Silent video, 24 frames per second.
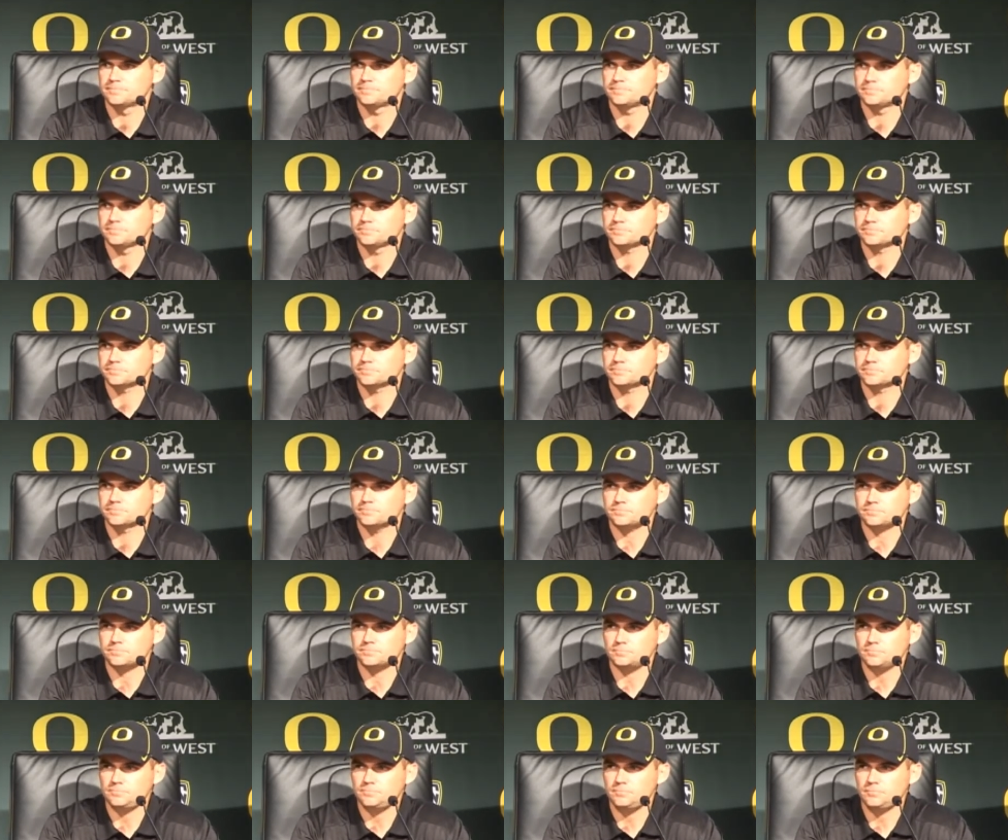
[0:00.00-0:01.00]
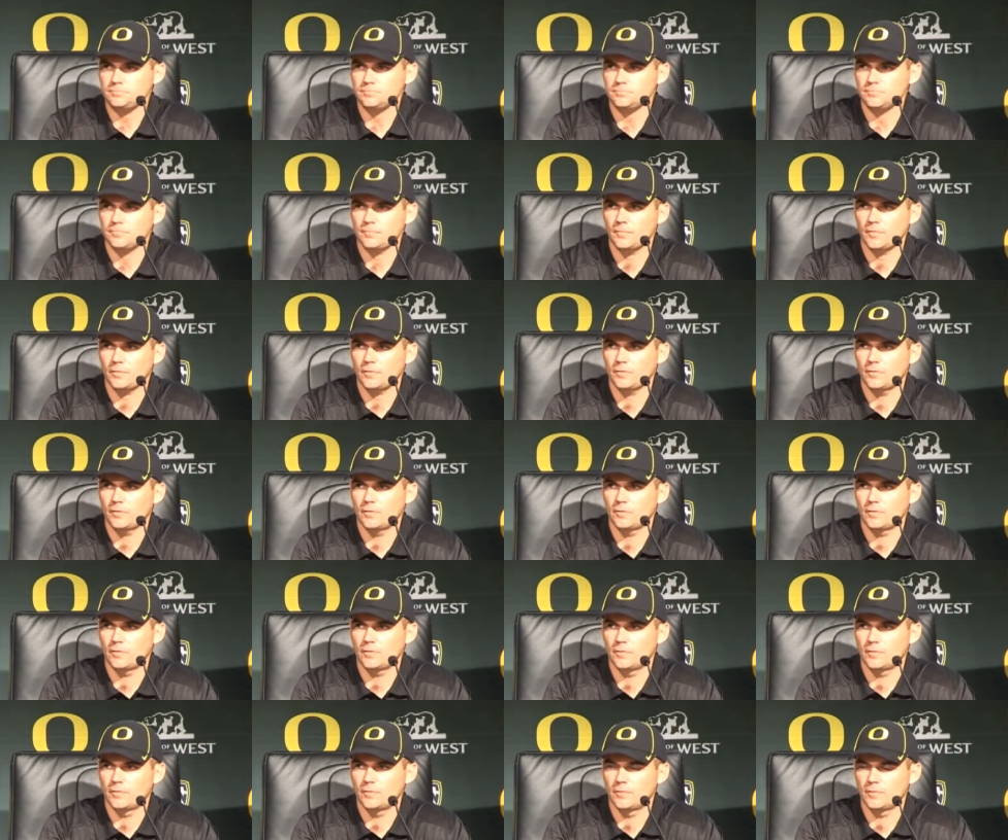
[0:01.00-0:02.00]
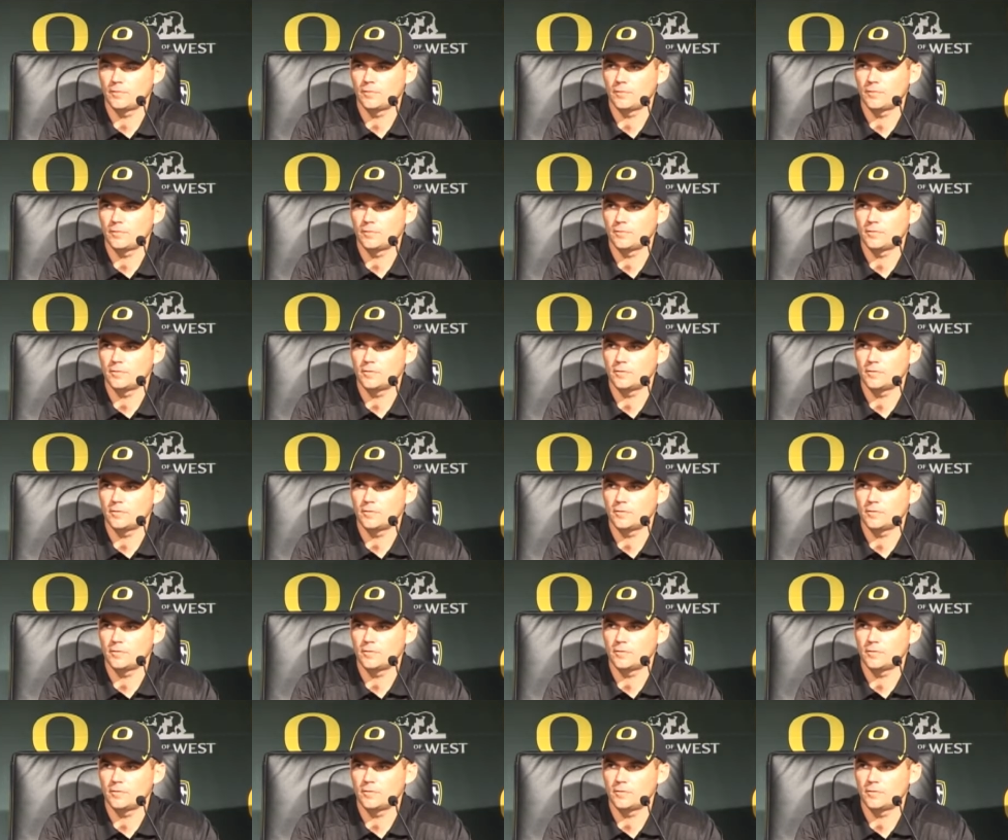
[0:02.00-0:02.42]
Mark, what do you consider the adversity you guys faced?